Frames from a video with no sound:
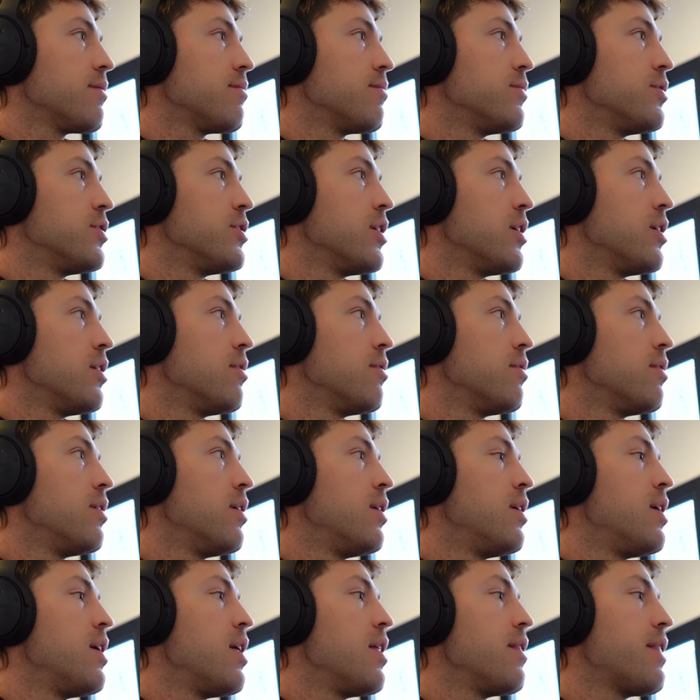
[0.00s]
So
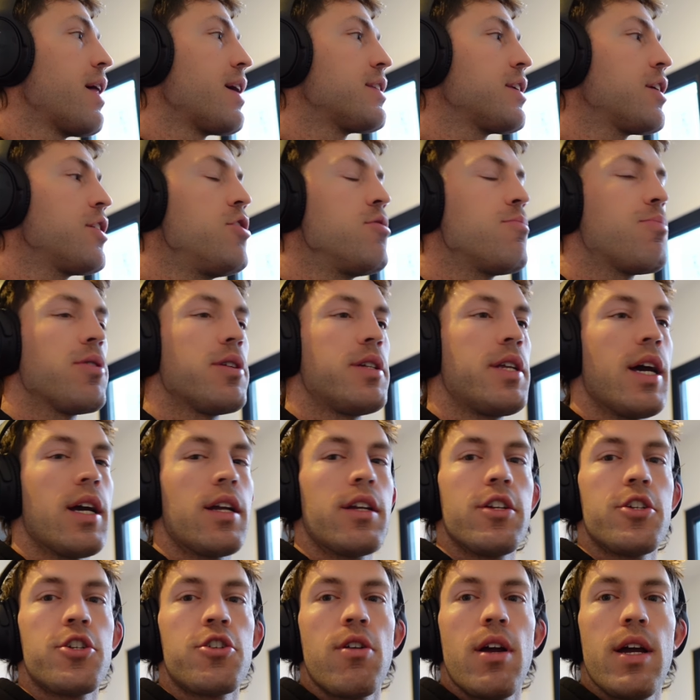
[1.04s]
that's how you protect
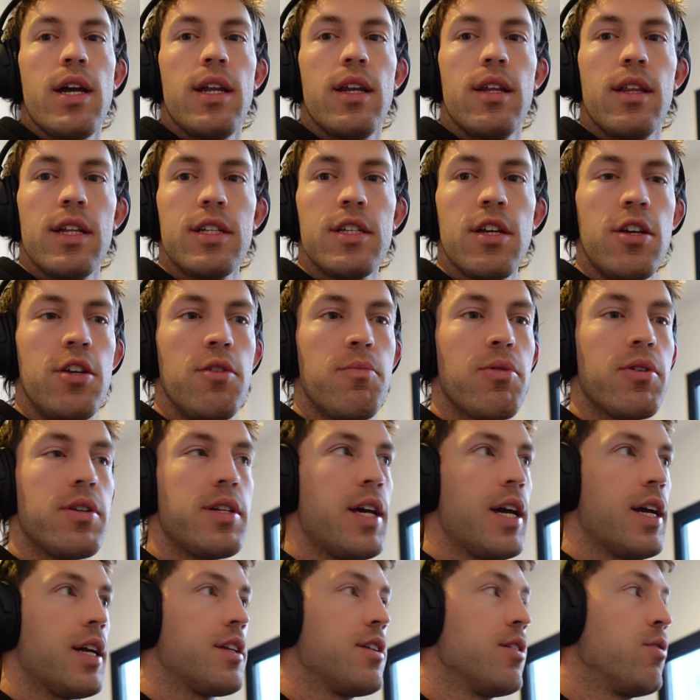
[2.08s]
a trade. That's how you
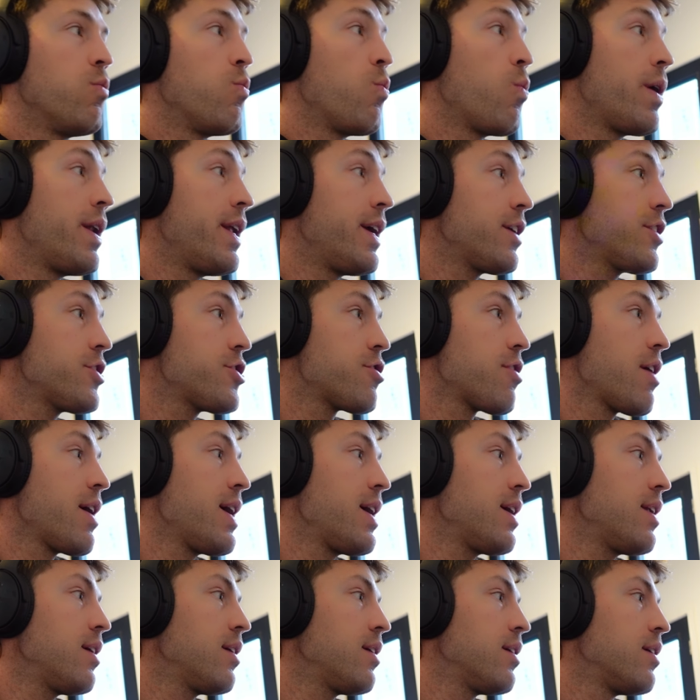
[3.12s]
protect a winning
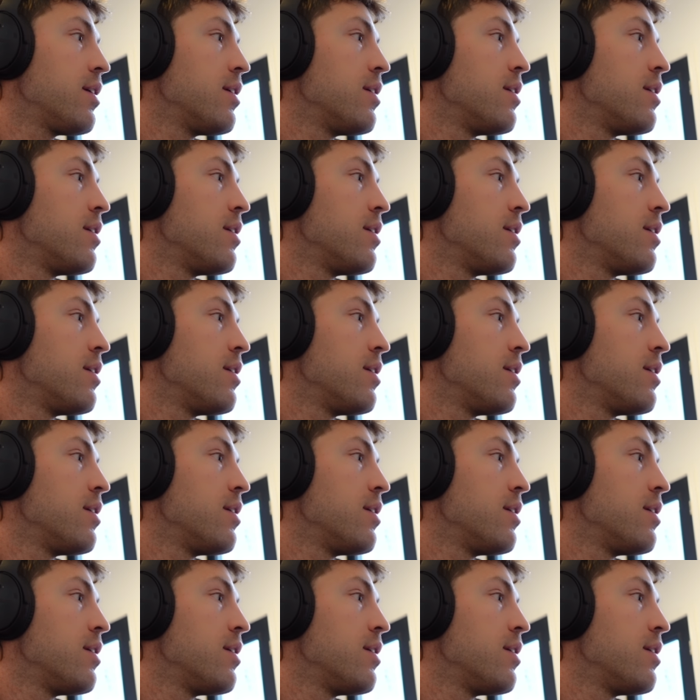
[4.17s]
trade,